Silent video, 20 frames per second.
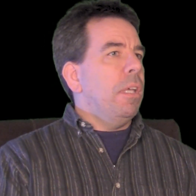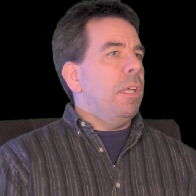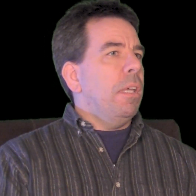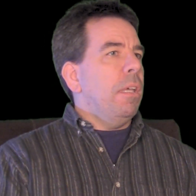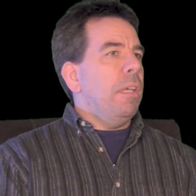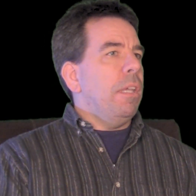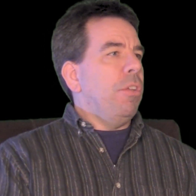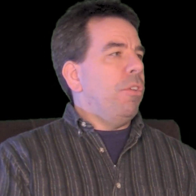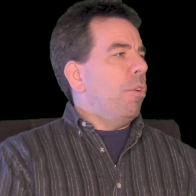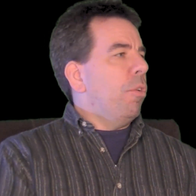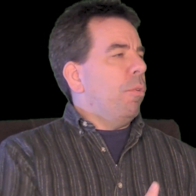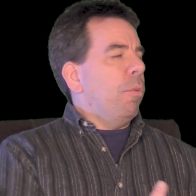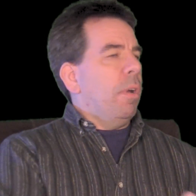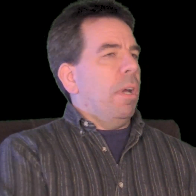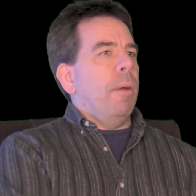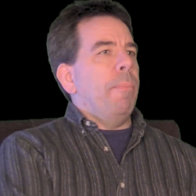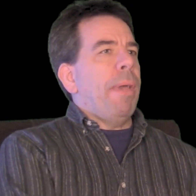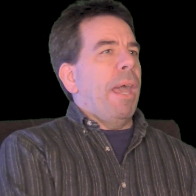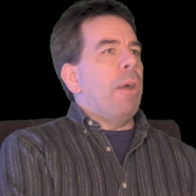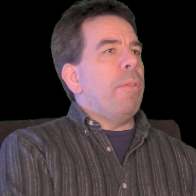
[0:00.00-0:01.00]
you know,
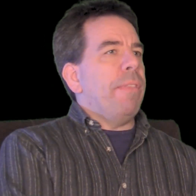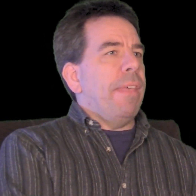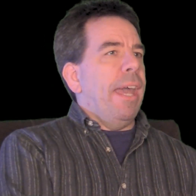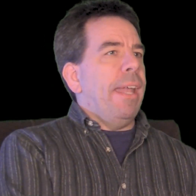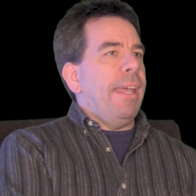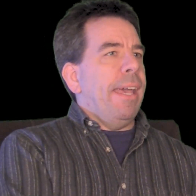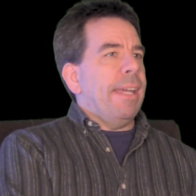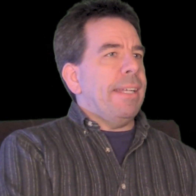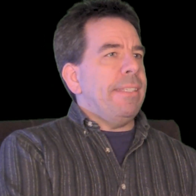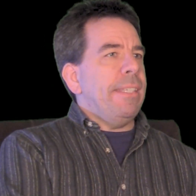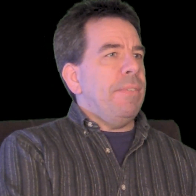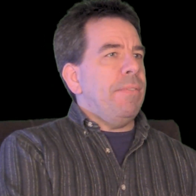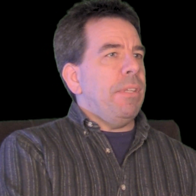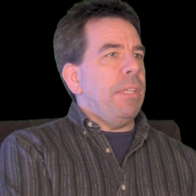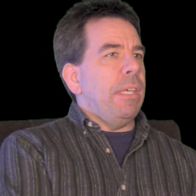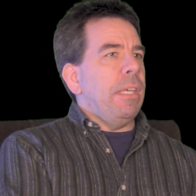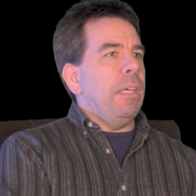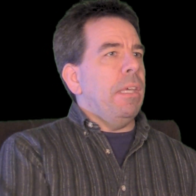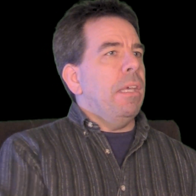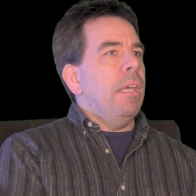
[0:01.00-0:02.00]
about that
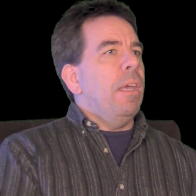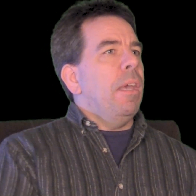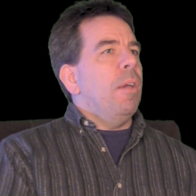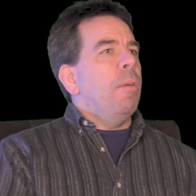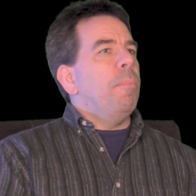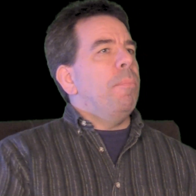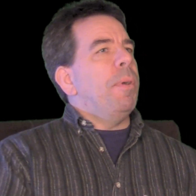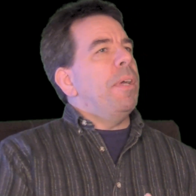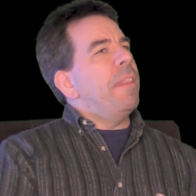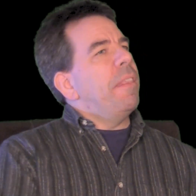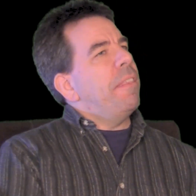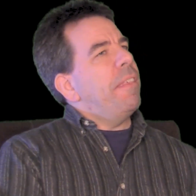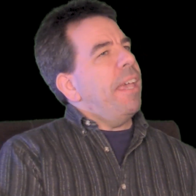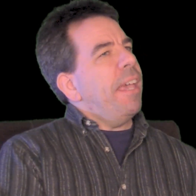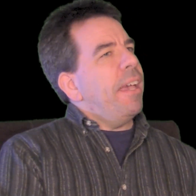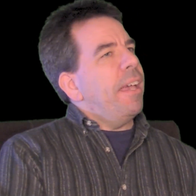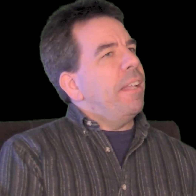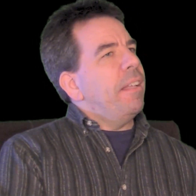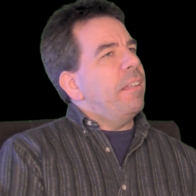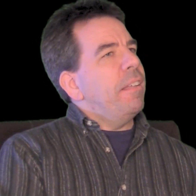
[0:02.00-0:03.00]
activity. But
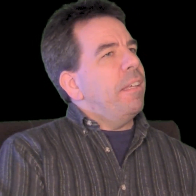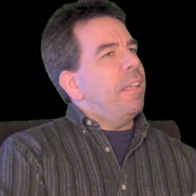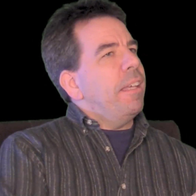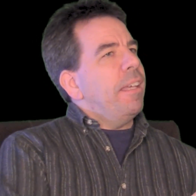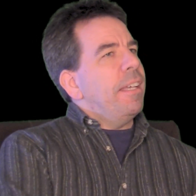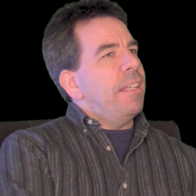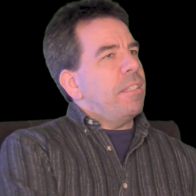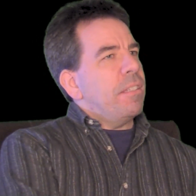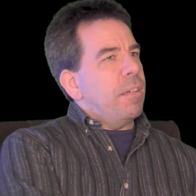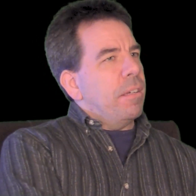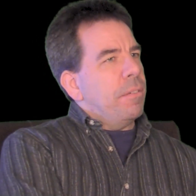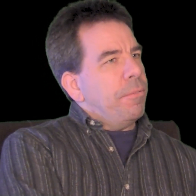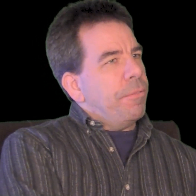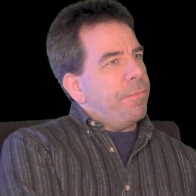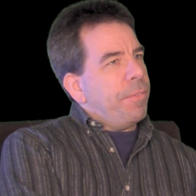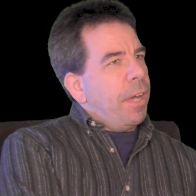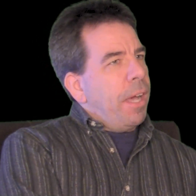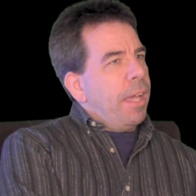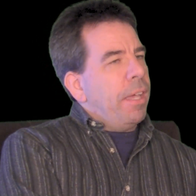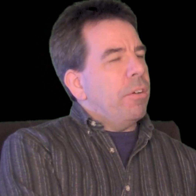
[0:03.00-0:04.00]
then it's on
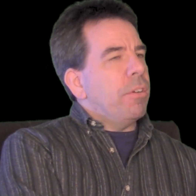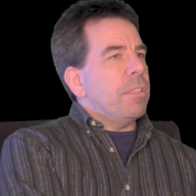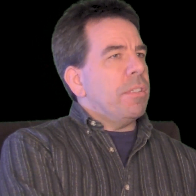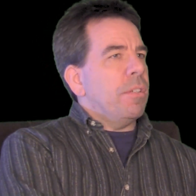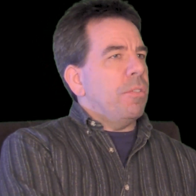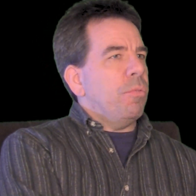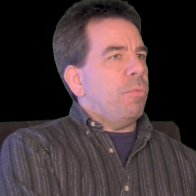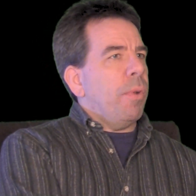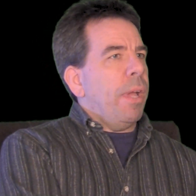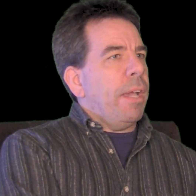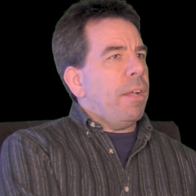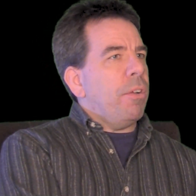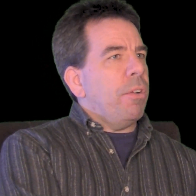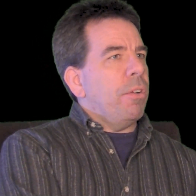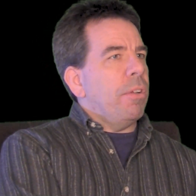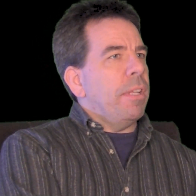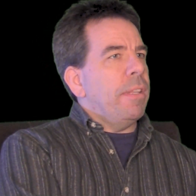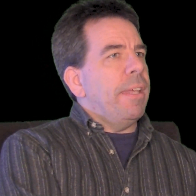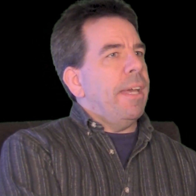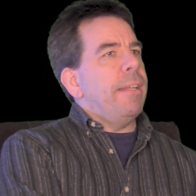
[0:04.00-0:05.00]
file, it's on
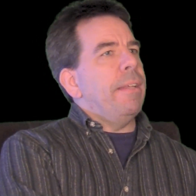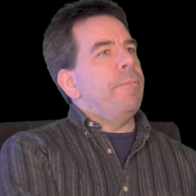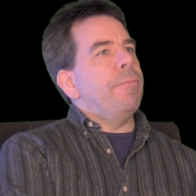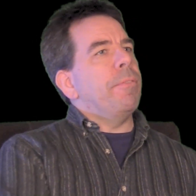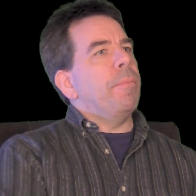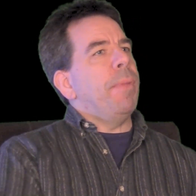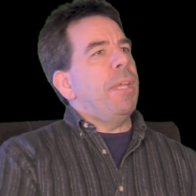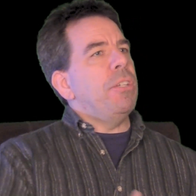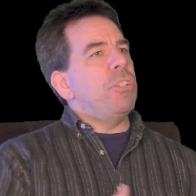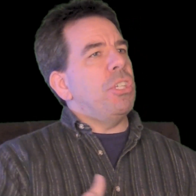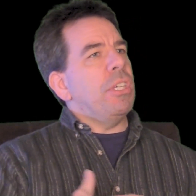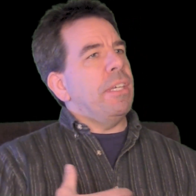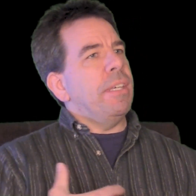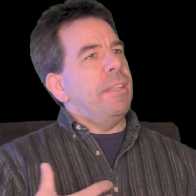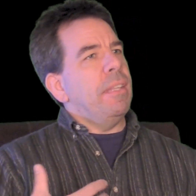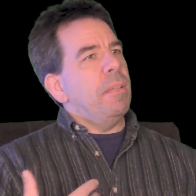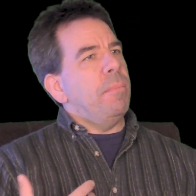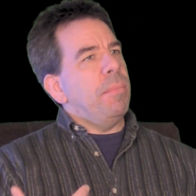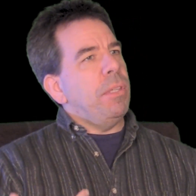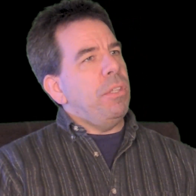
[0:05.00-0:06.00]
record, and that information can
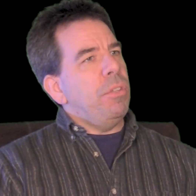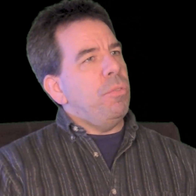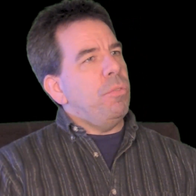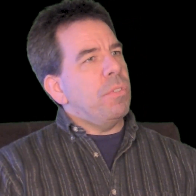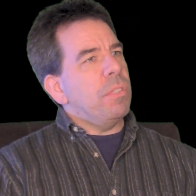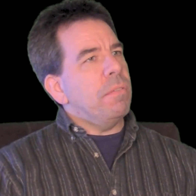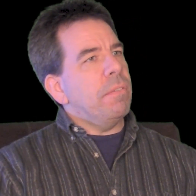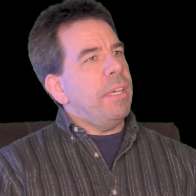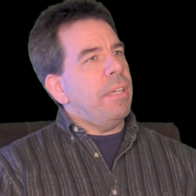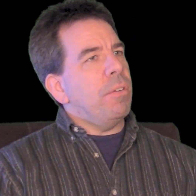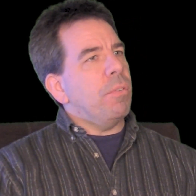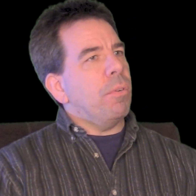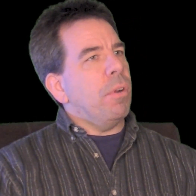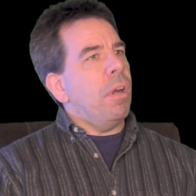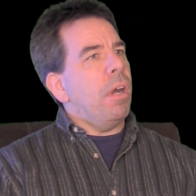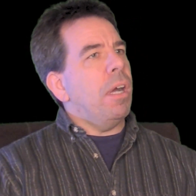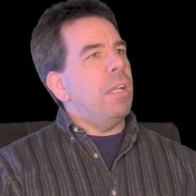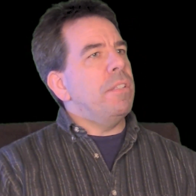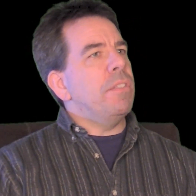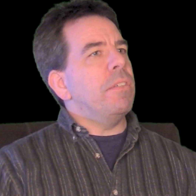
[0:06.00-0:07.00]
then be used later
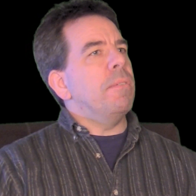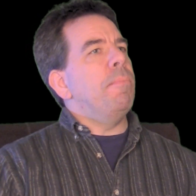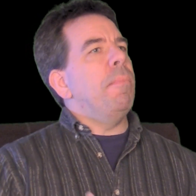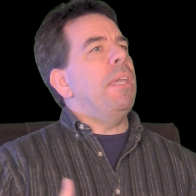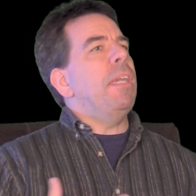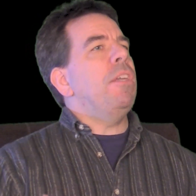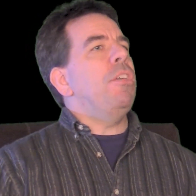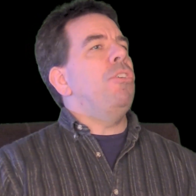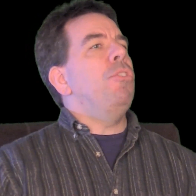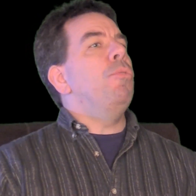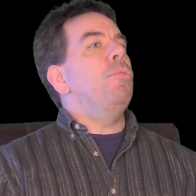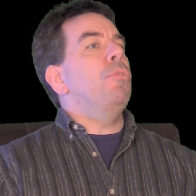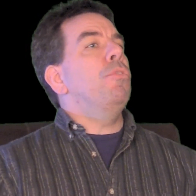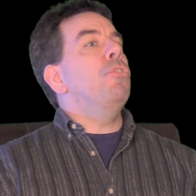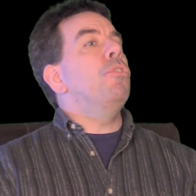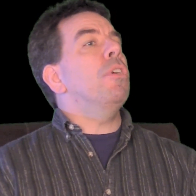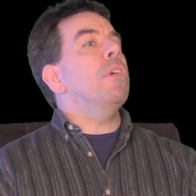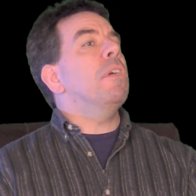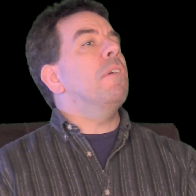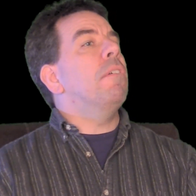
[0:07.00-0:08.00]
on to make you
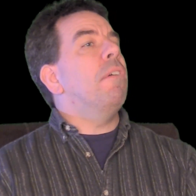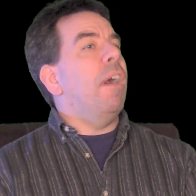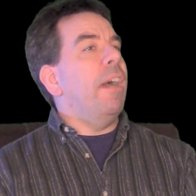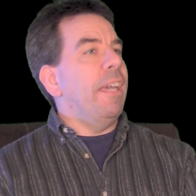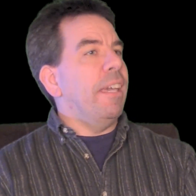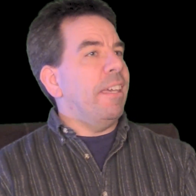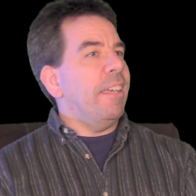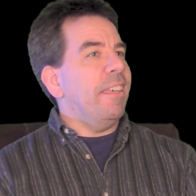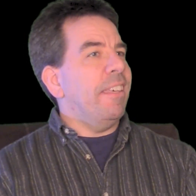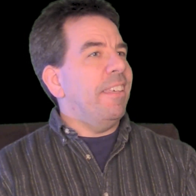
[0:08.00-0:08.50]
look like